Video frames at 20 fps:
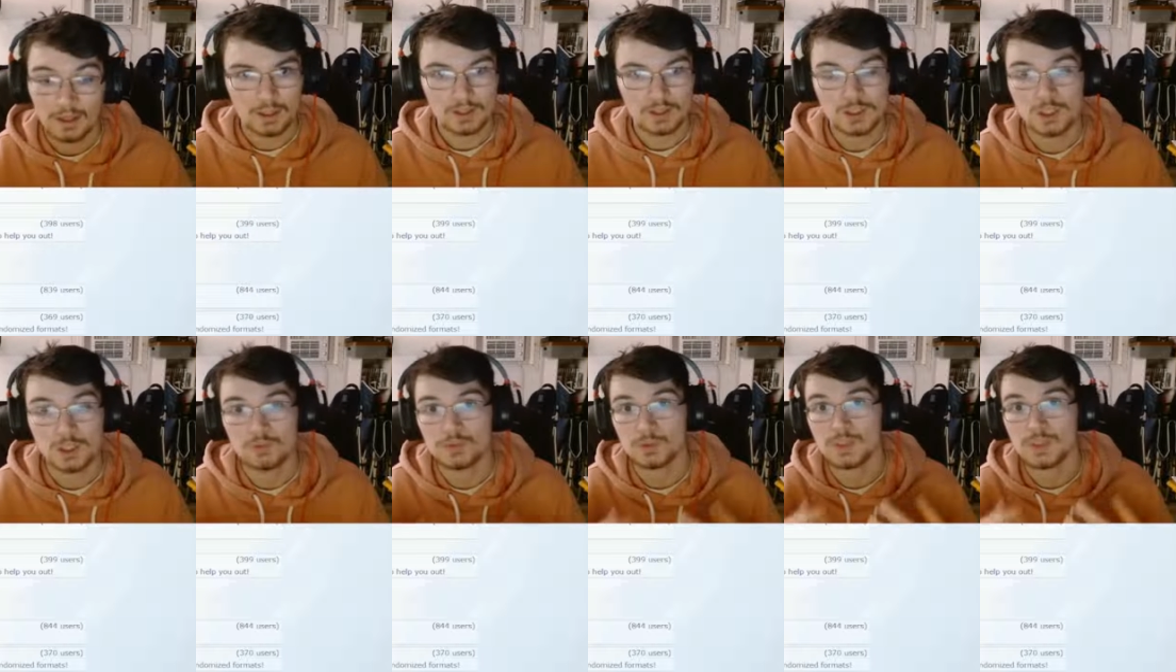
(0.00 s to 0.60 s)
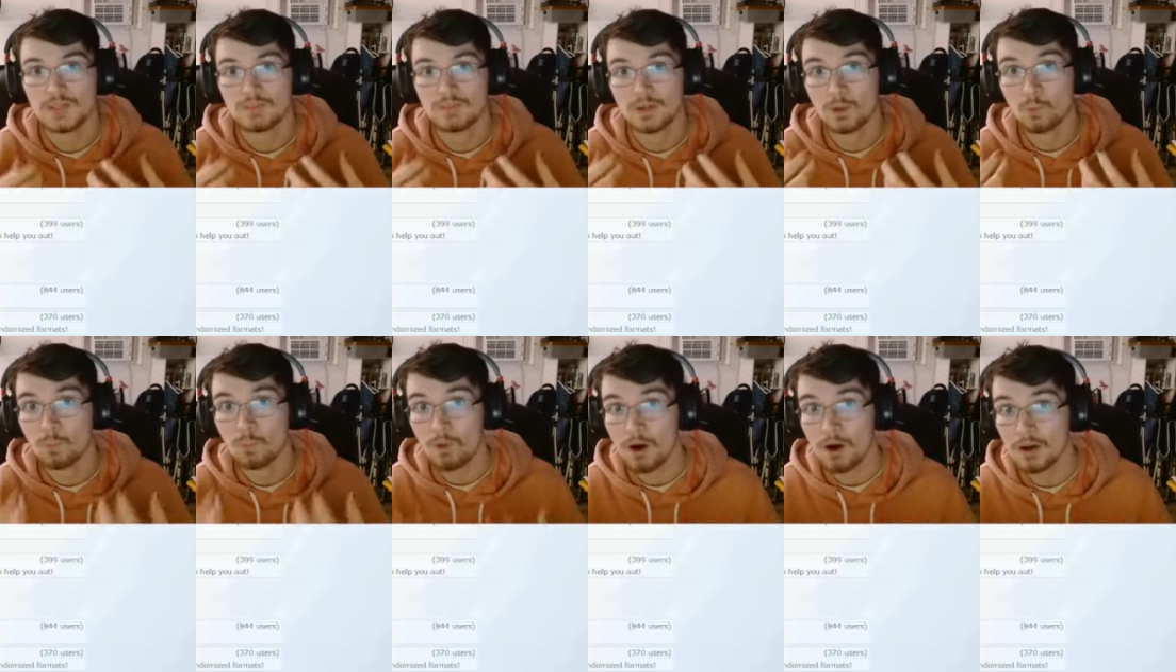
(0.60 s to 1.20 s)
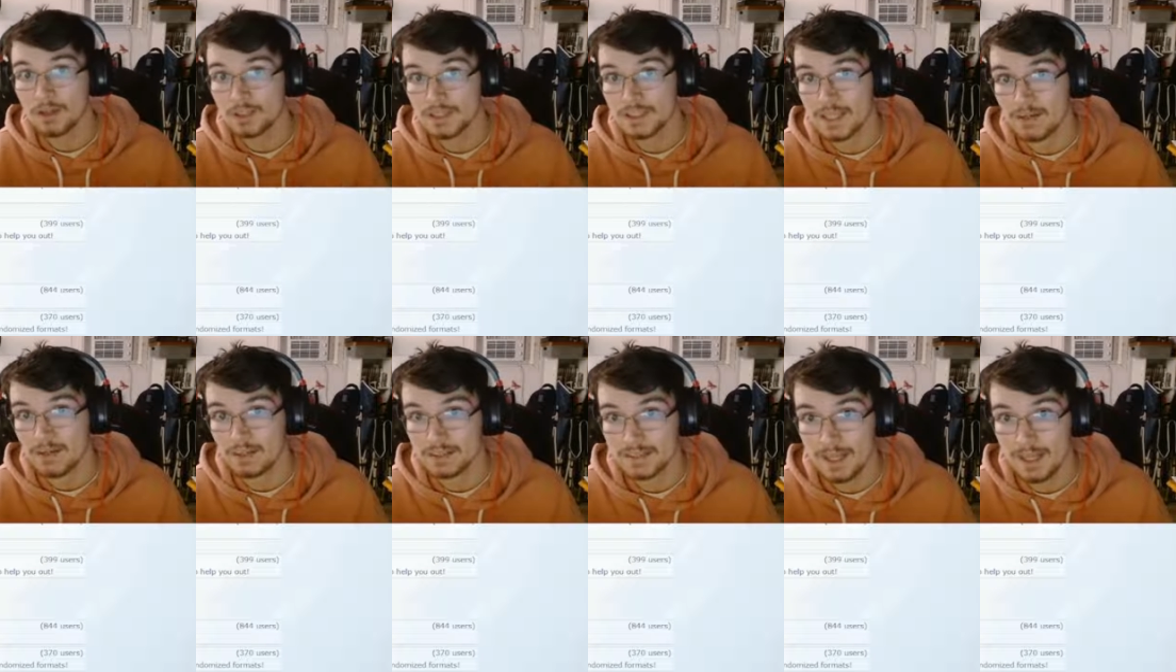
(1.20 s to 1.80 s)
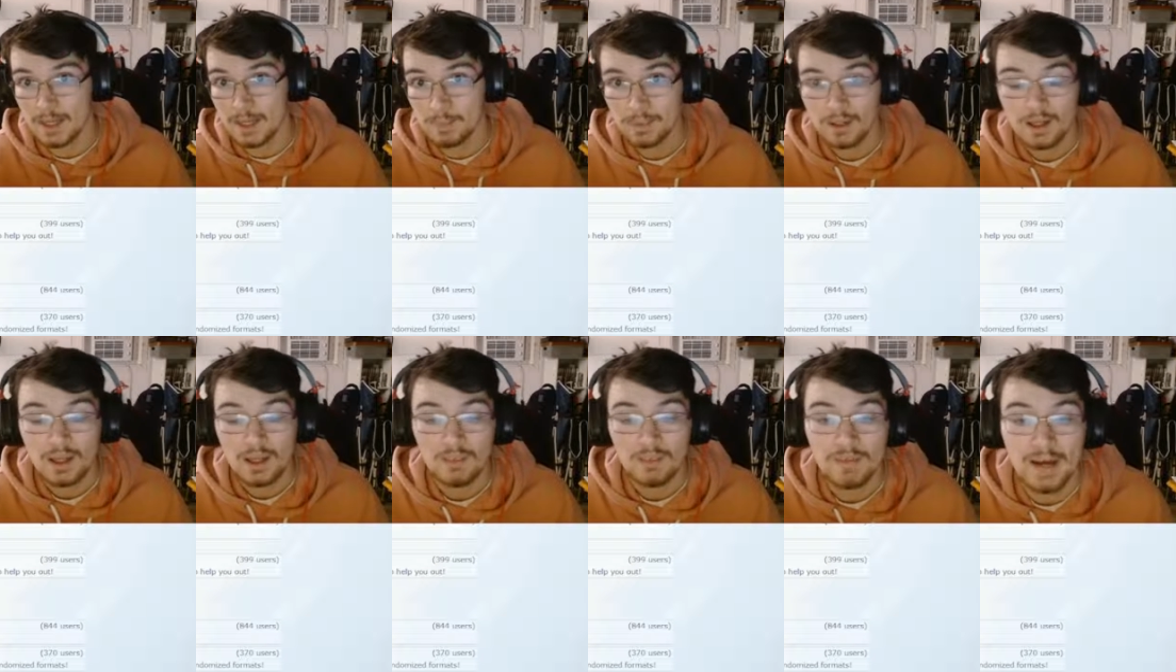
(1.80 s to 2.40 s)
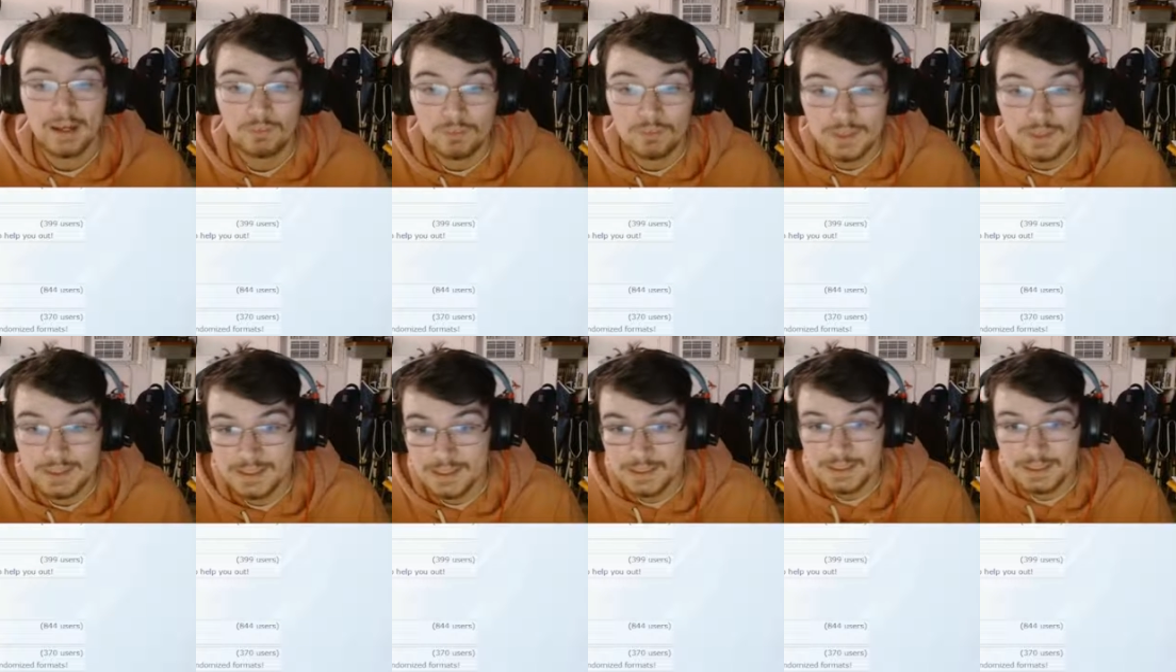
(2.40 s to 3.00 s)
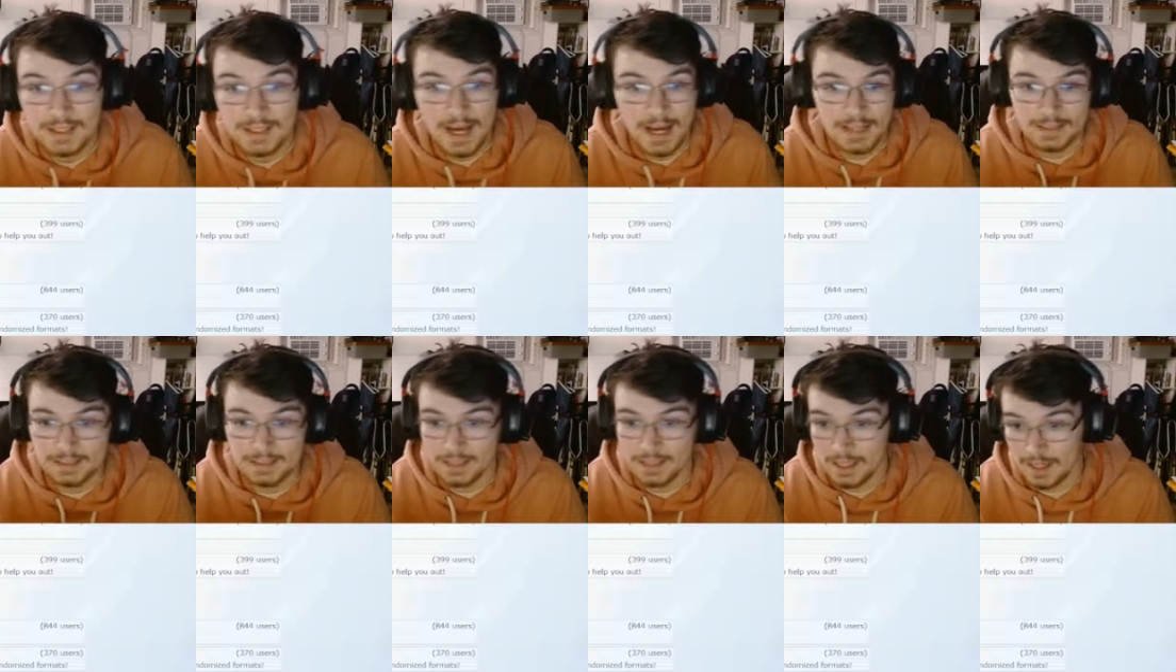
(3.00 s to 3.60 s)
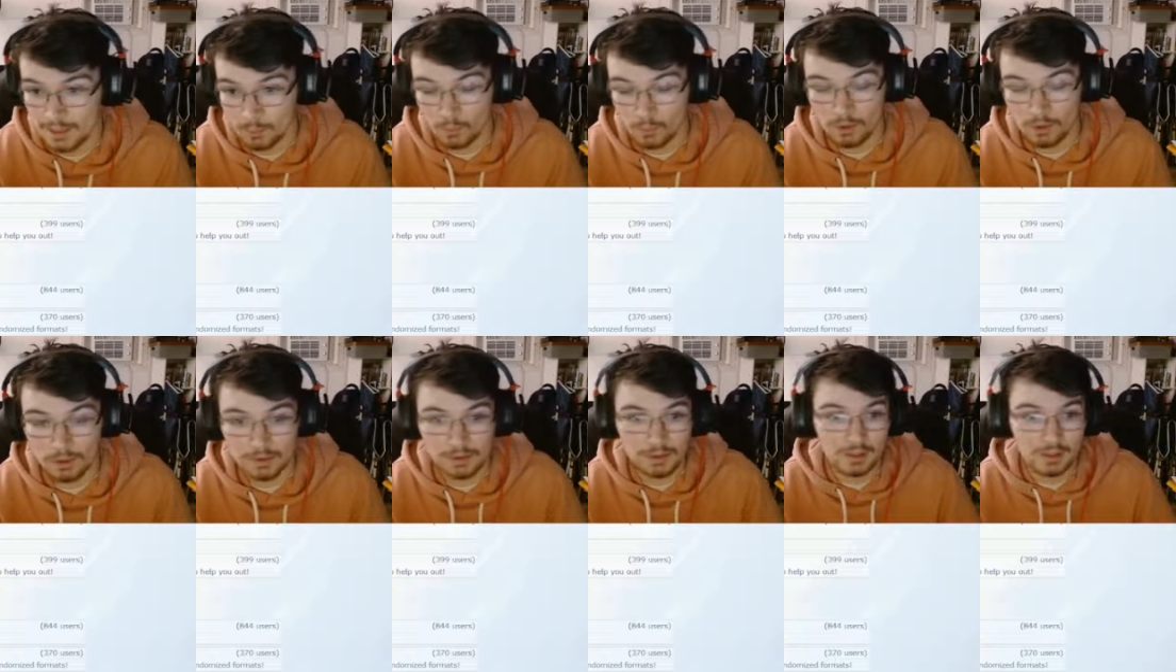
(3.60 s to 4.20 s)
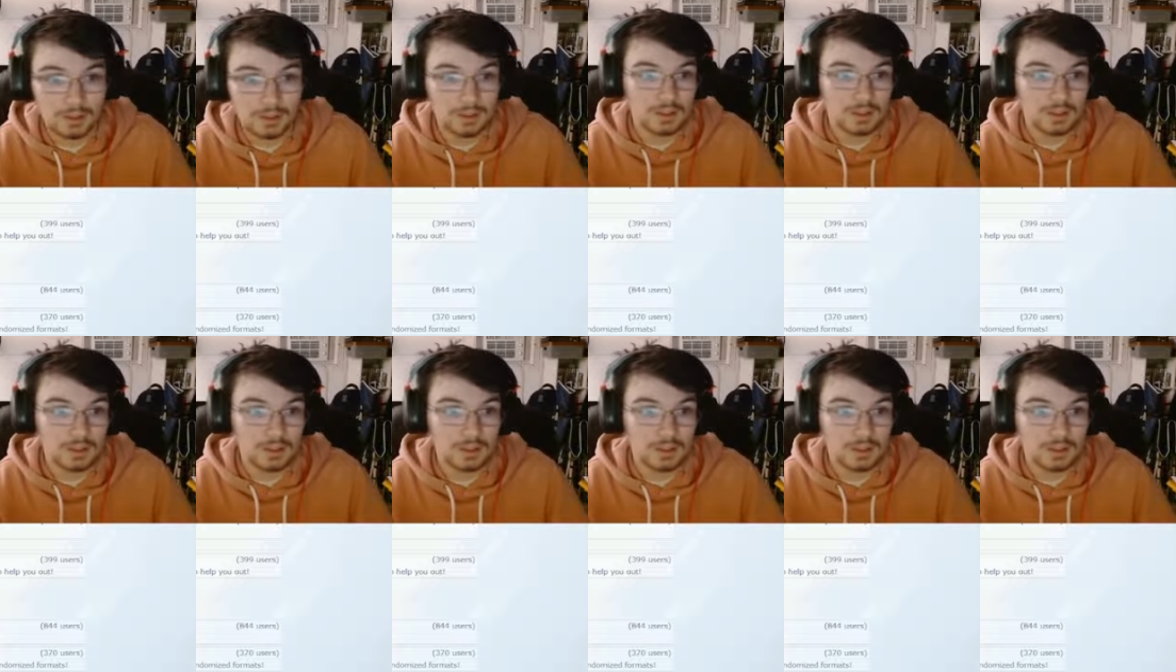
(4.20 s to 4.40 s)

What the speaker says: So if you give it a water Terra type, that resists ice and water.